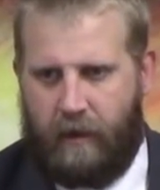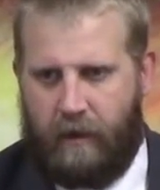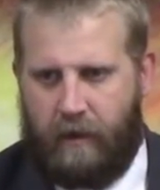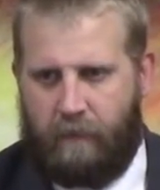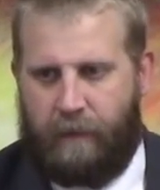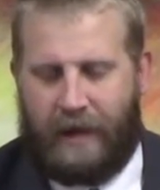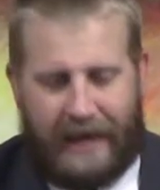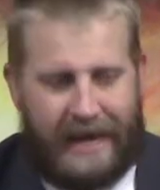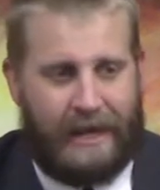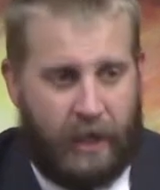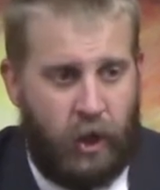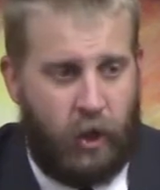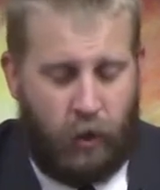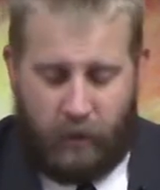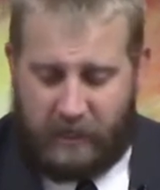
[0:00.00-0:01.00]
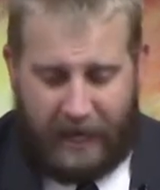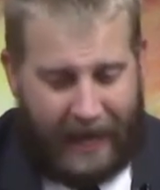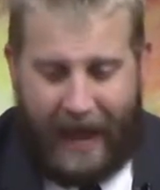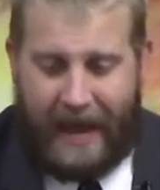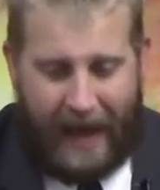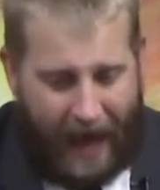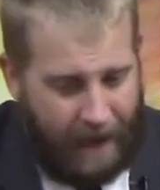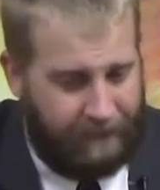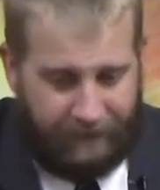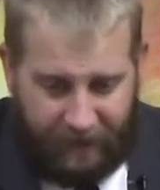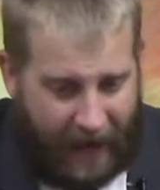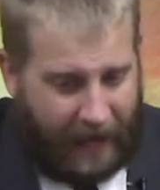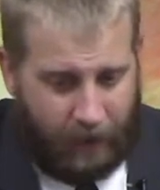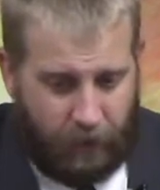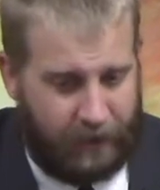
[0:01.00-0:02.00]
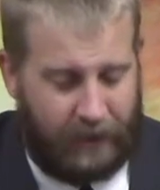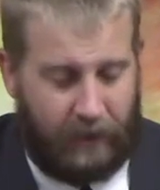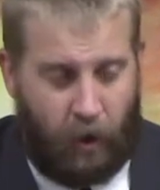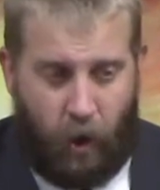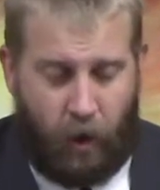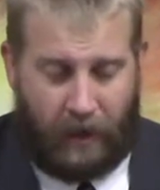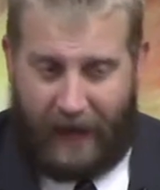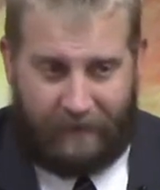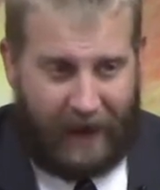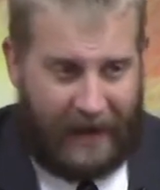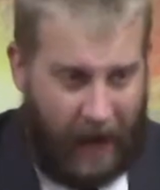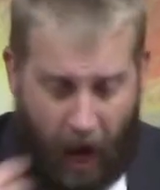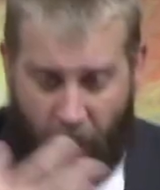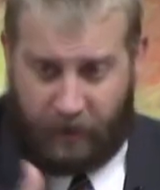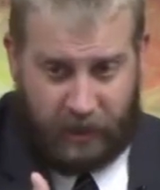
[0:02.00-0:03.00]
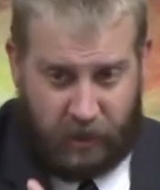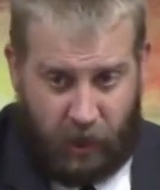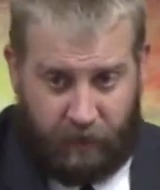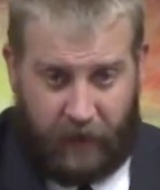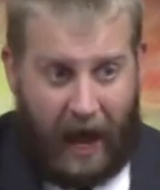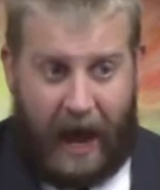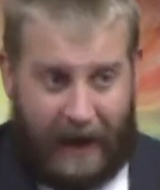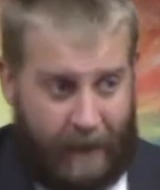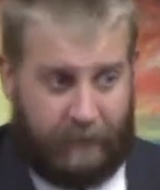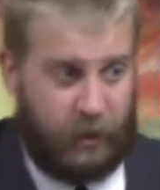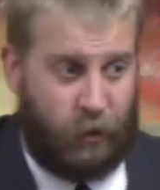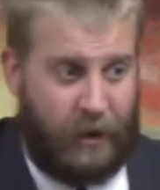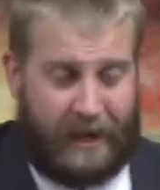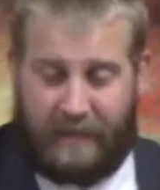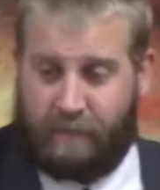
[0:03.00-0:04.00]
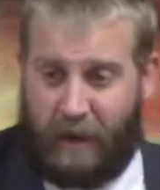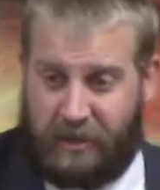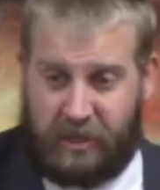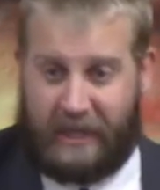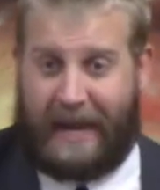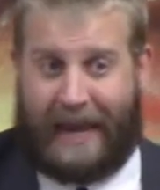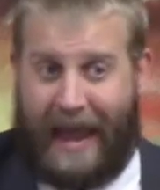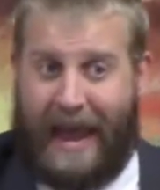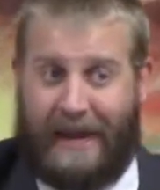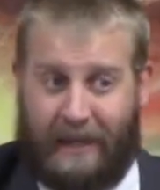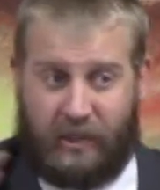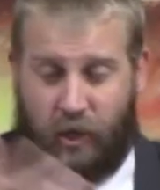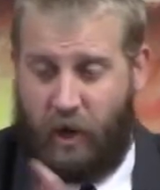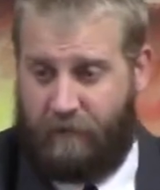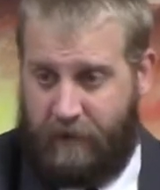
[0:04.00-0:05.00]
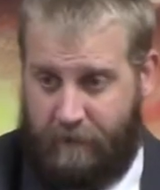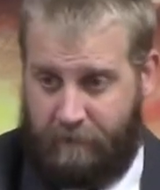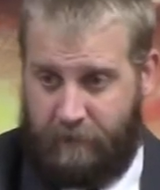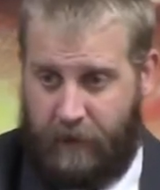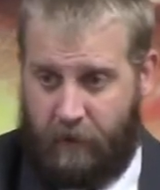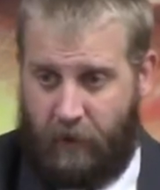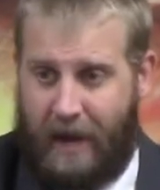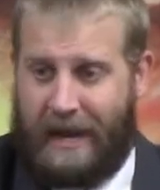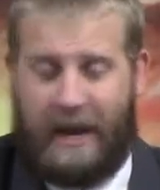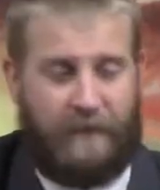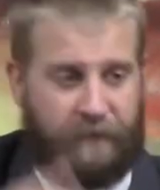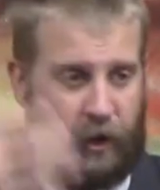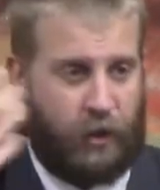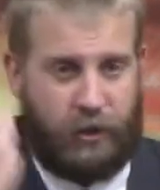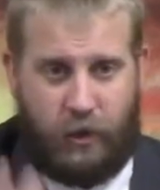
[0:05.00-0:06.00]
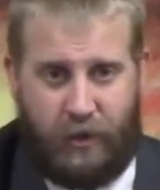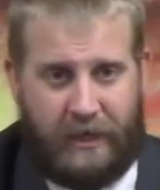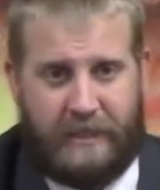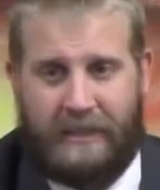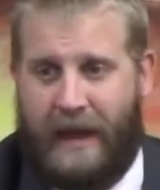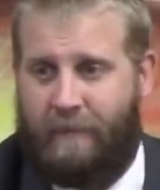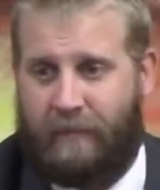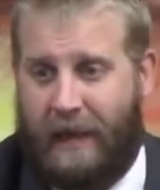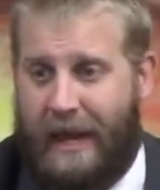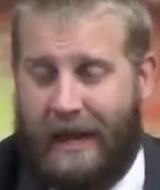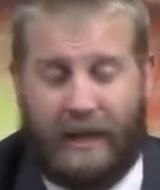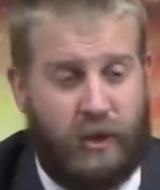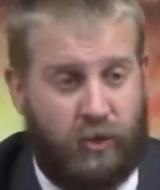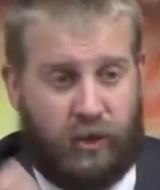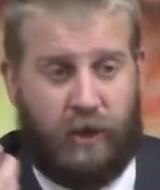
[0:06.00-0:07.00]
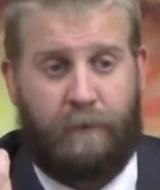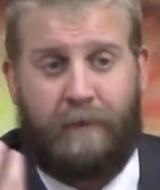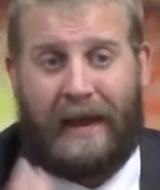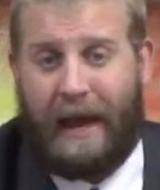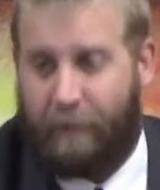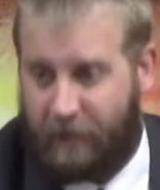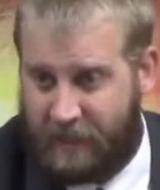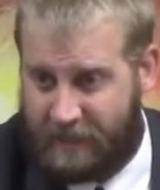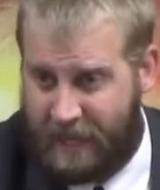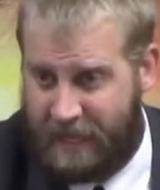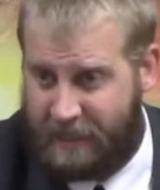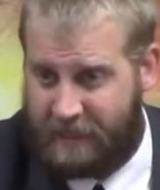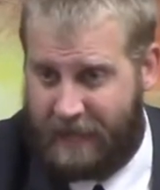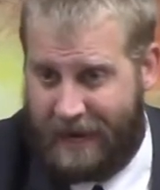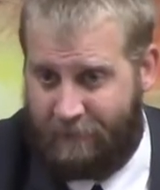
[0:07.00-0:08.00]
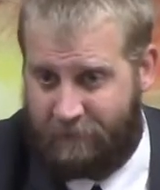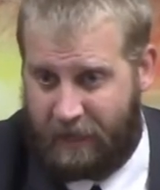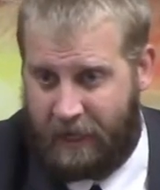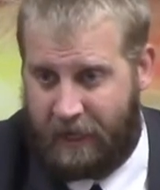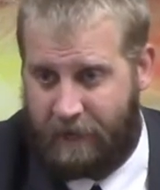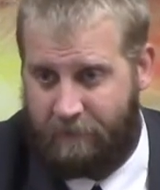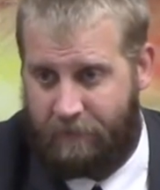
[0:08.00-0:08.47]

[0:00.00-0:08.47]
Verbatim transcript: But he knew, he's like, hey, I'm following the Lord. I've got a heart to serve God. I'm doing as much as I can to serve him, right? And if you're doing the same thing, you should be able to say the same thing.